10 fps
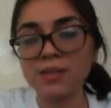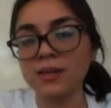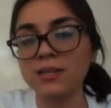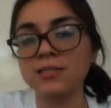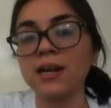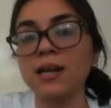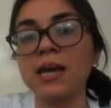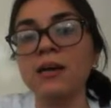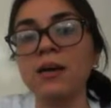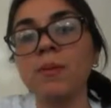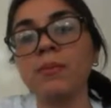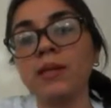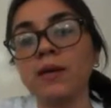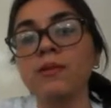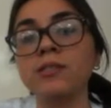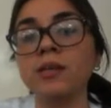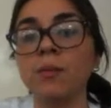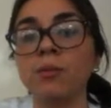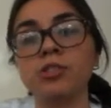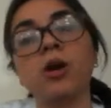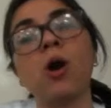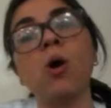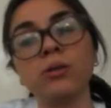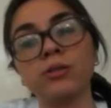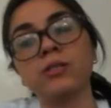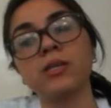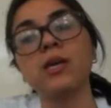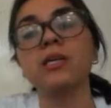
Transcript: That is the net income applicable to common shareholders.